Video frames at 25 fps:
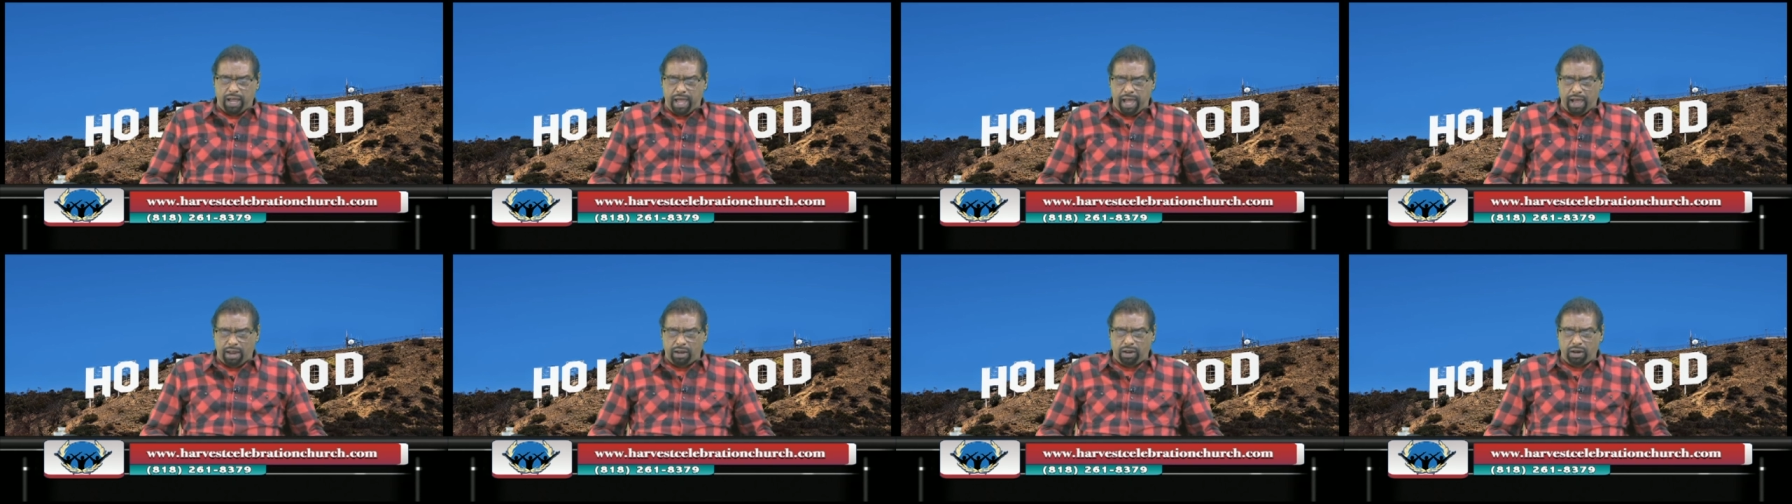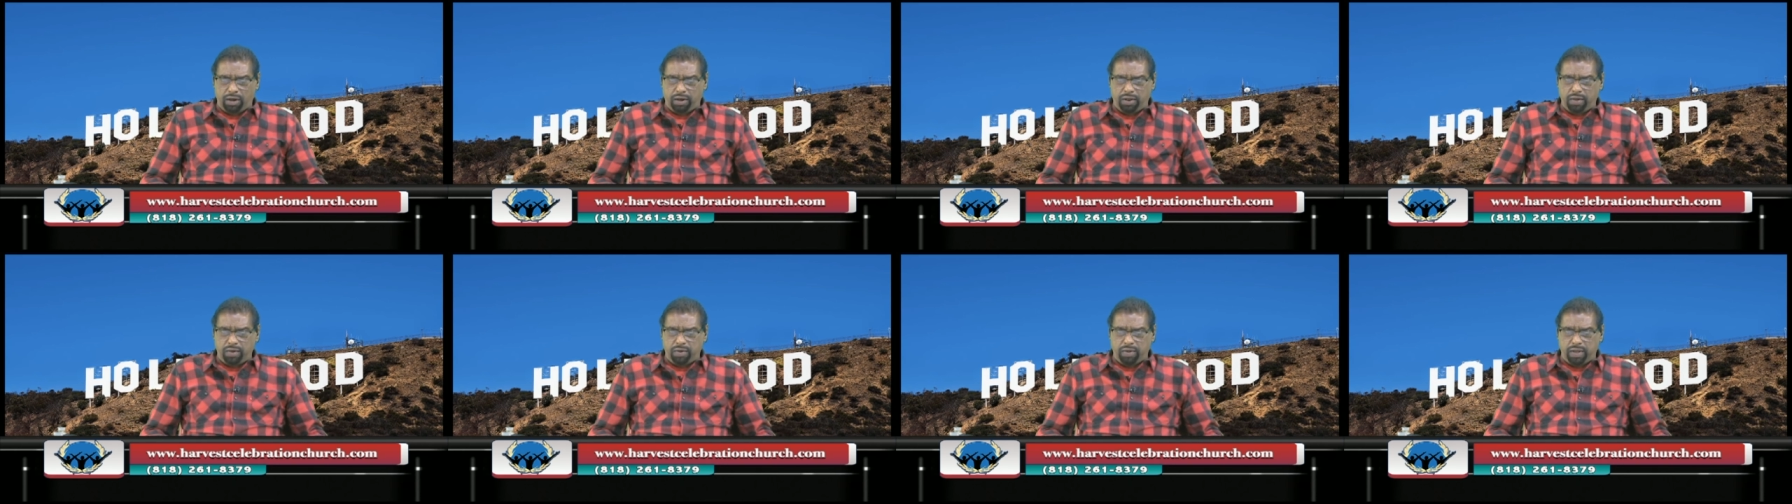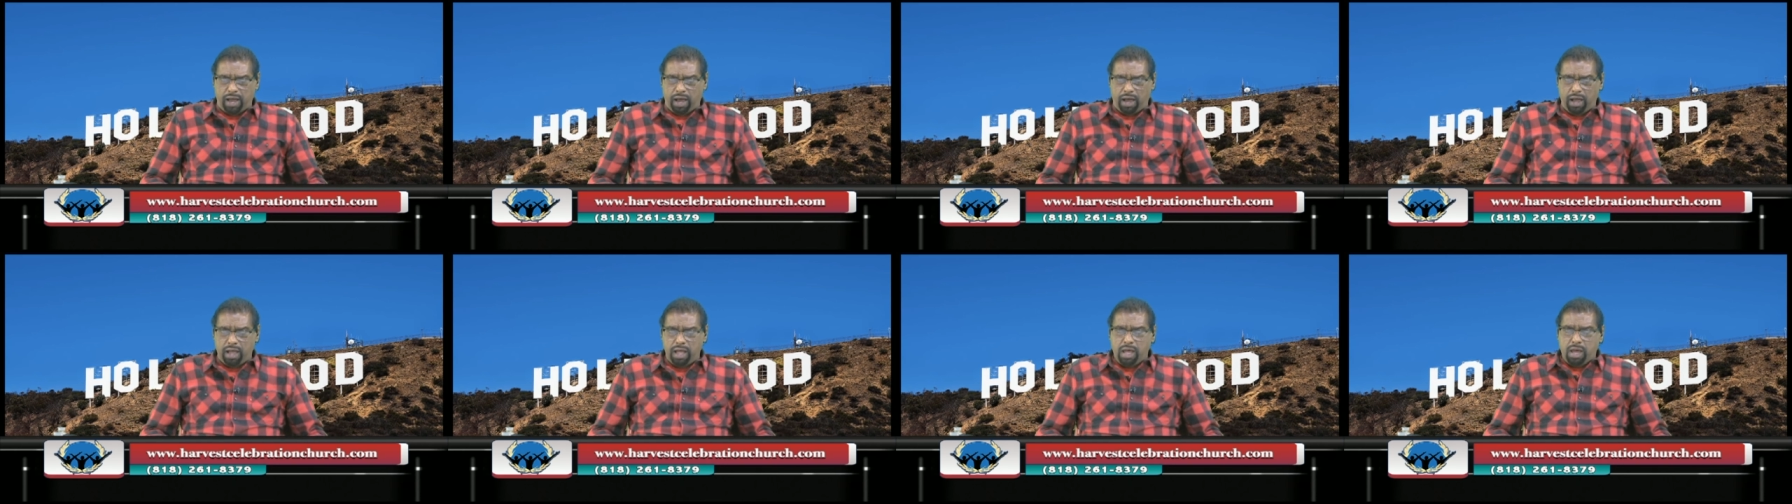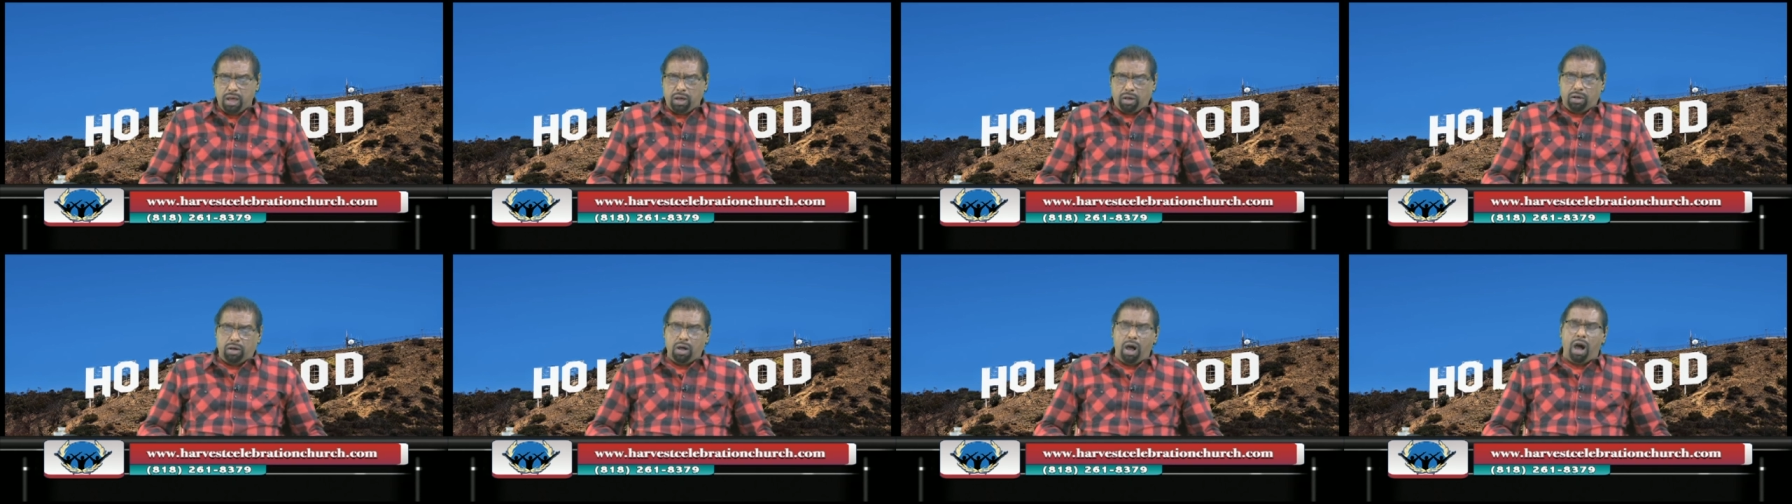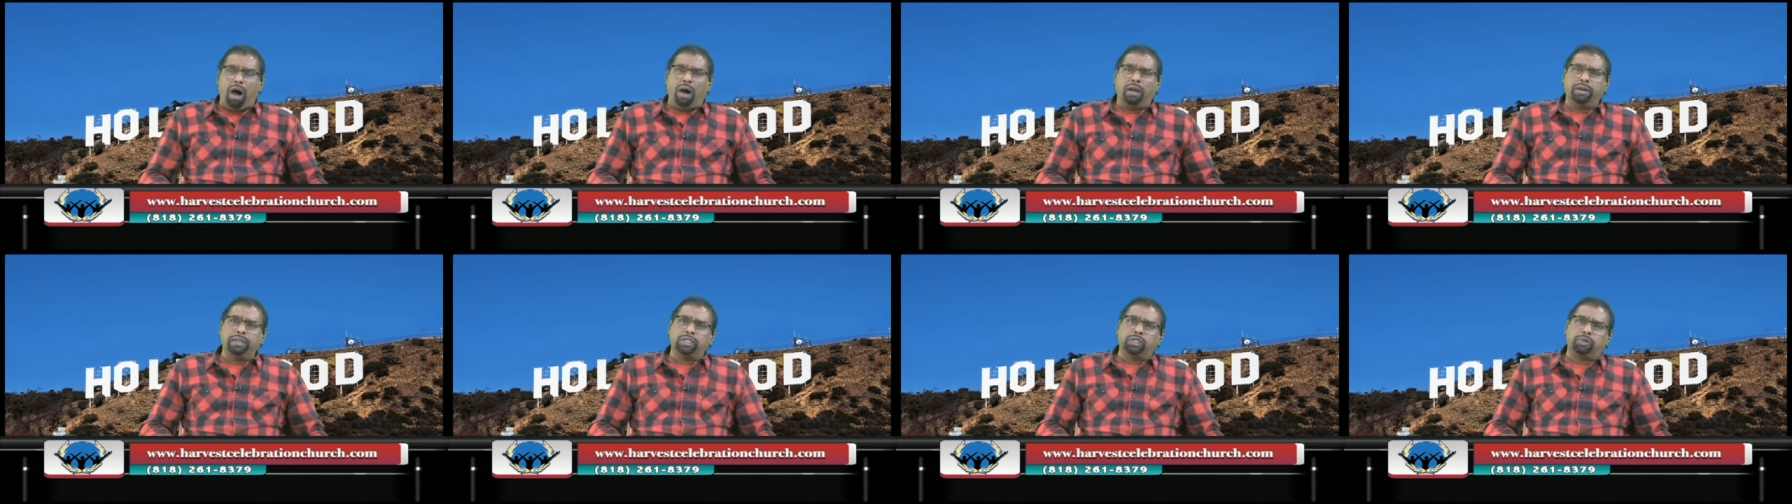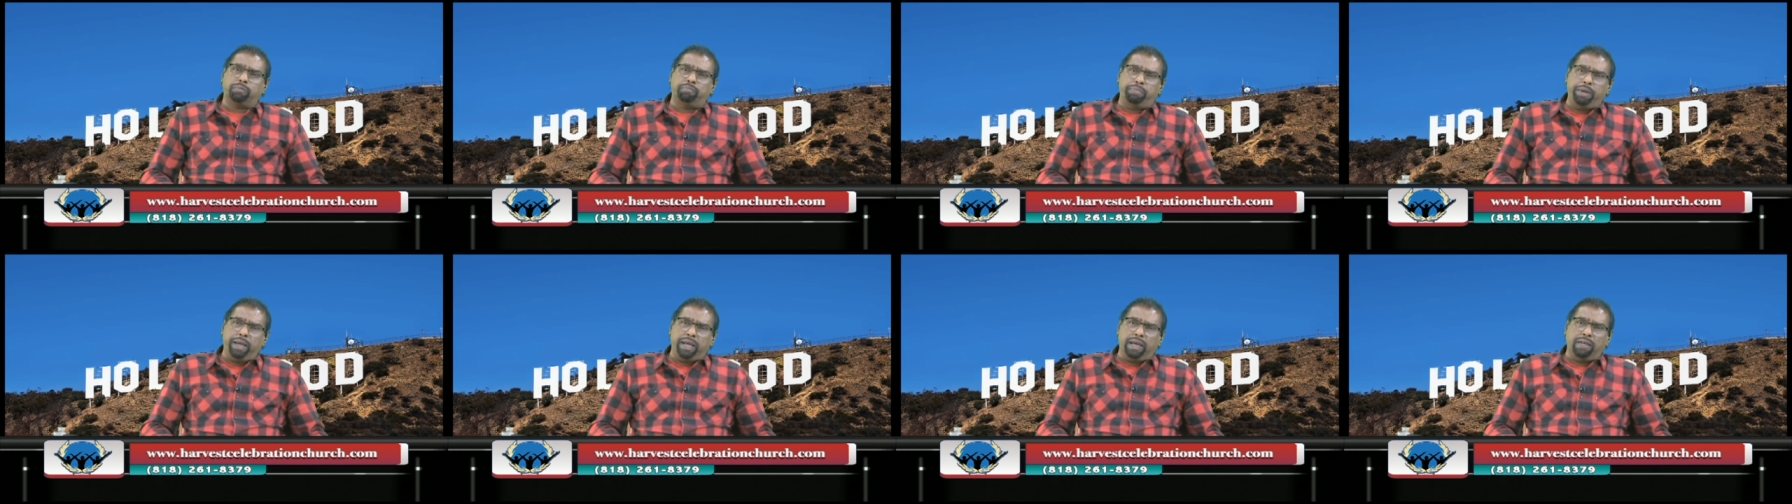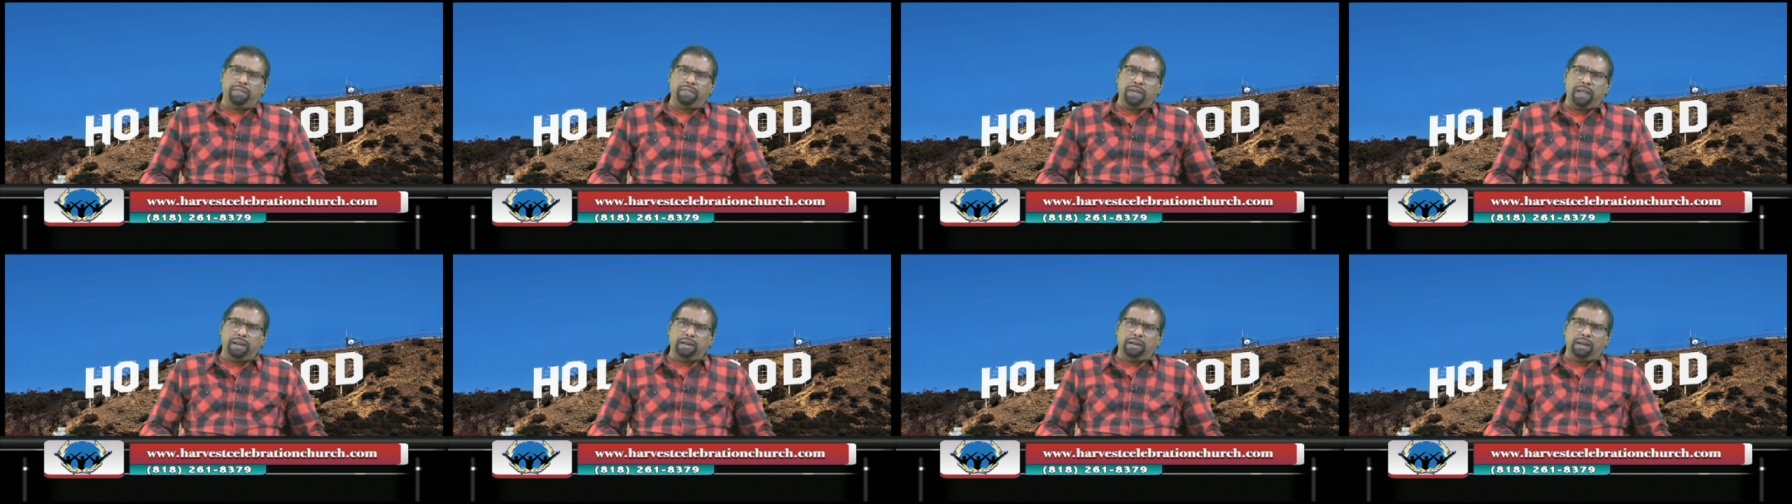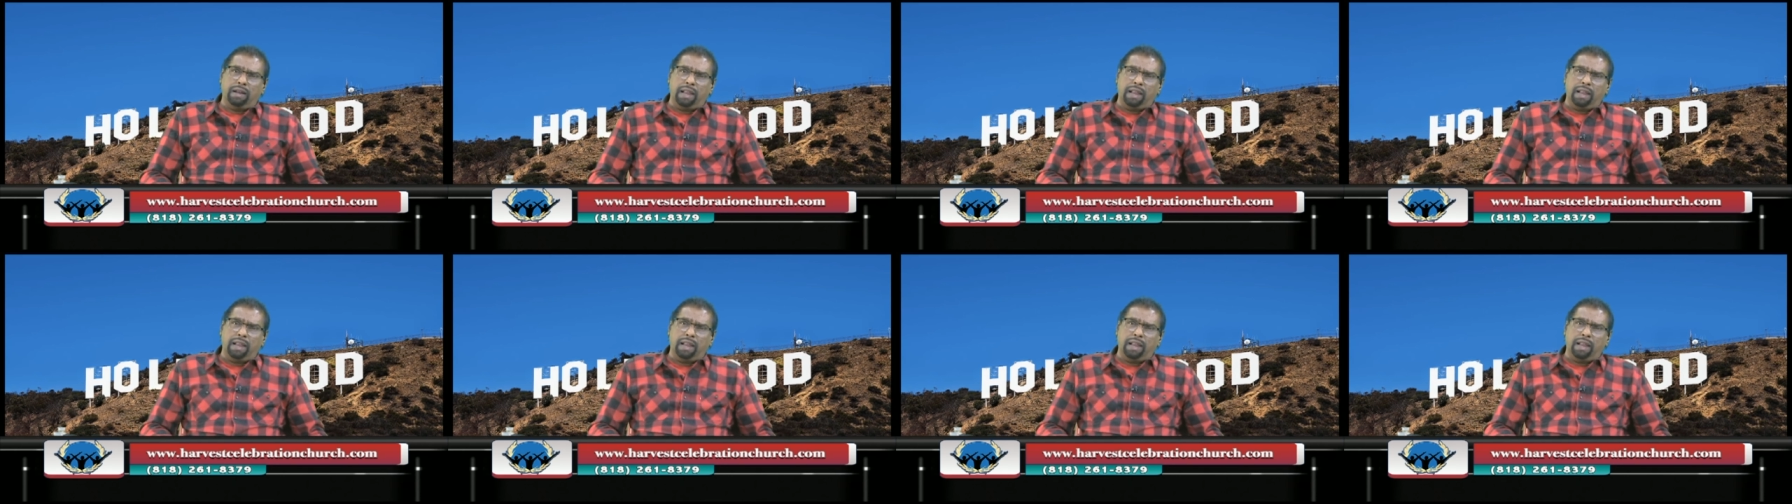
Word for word: Hallelujah. God is bigger than